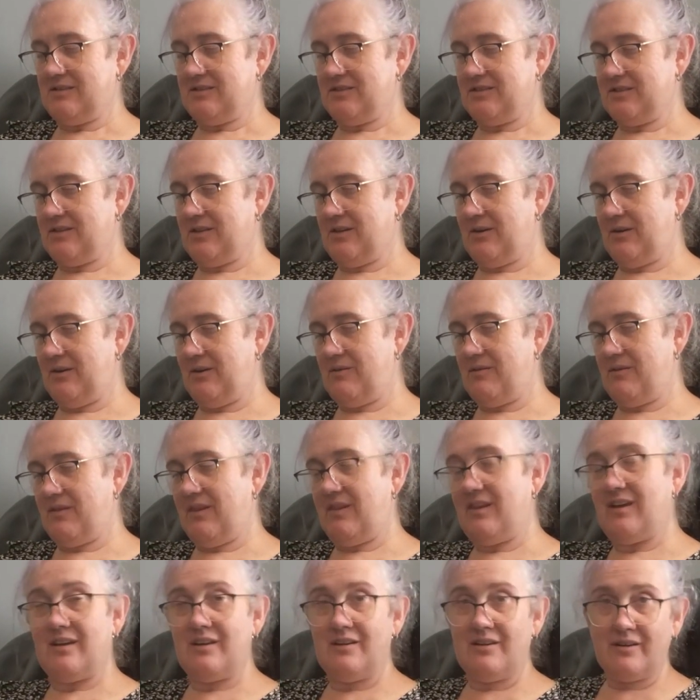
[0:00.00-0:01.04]
So
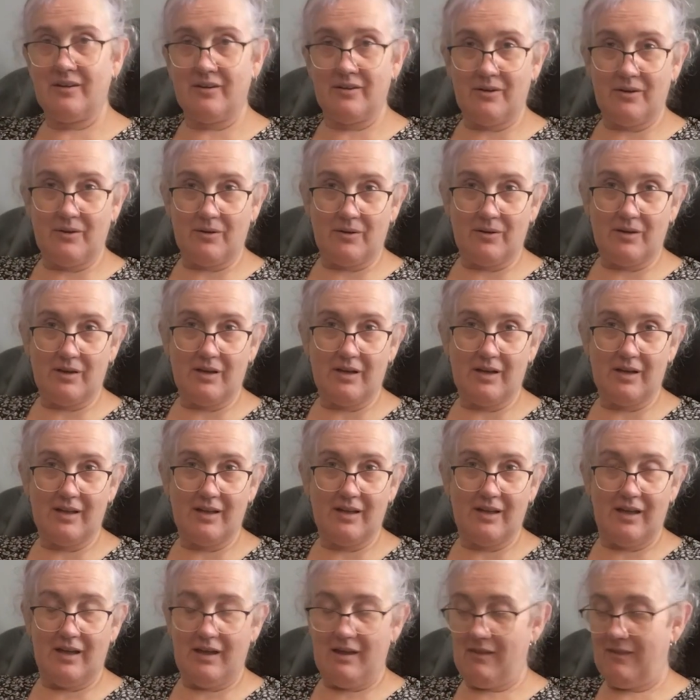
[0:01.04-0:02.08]
there you go.
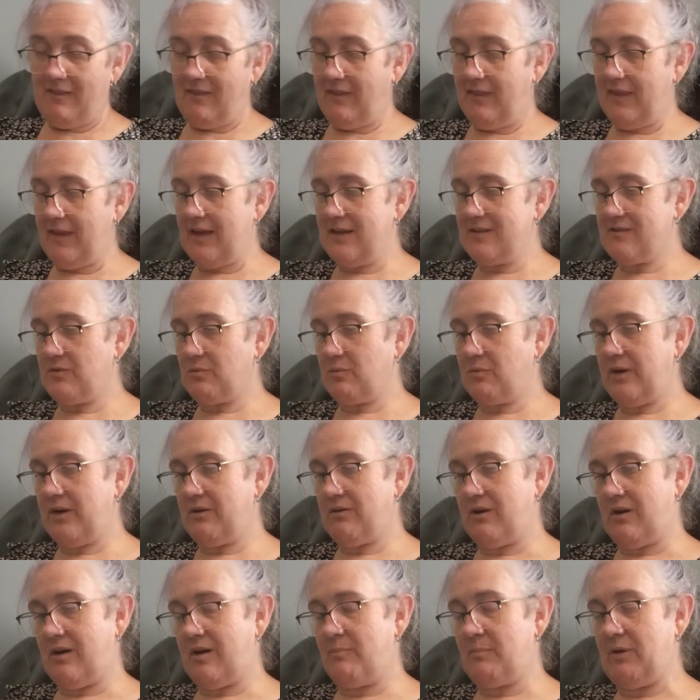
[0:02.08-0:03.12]
That's where
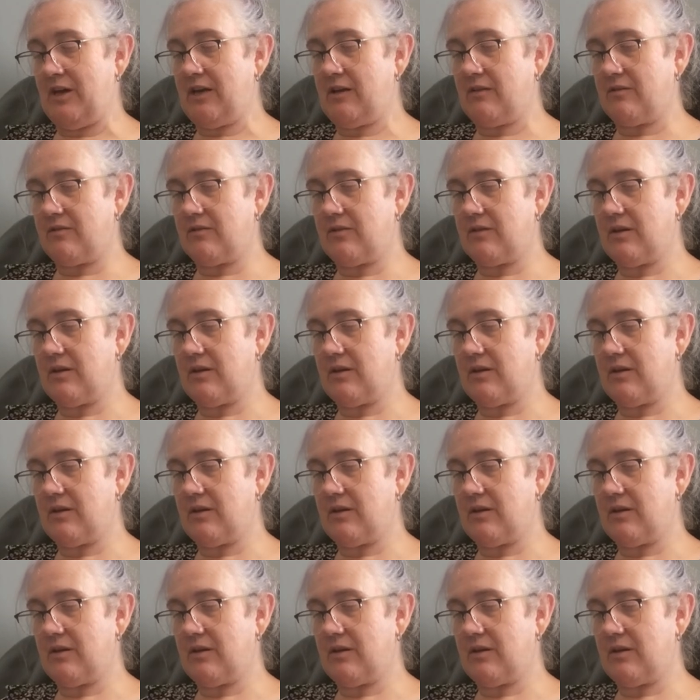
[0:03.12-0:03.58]
I'm at.